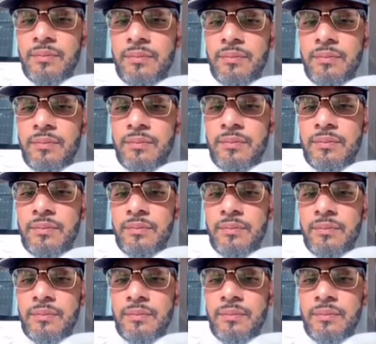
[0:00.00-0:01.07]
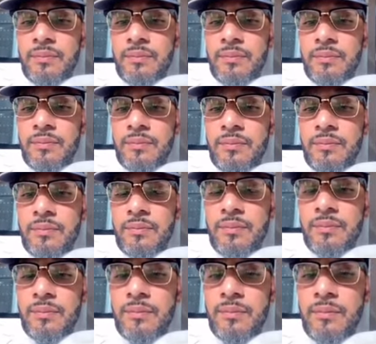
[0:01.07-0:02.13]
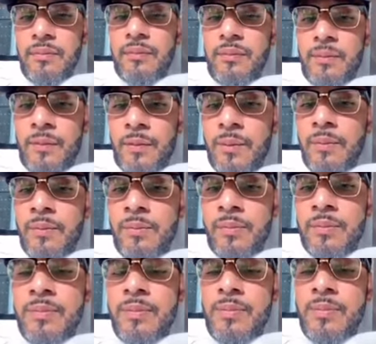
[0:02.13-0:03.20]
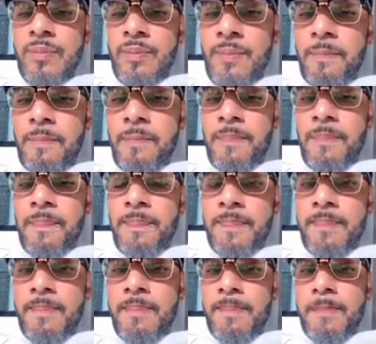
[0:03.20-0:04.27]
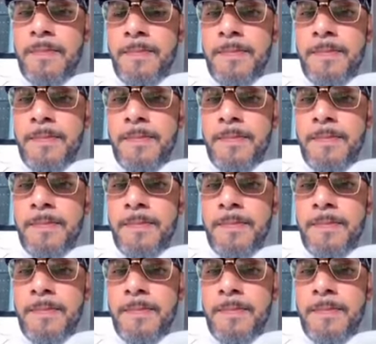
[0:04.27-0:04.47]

[no speech]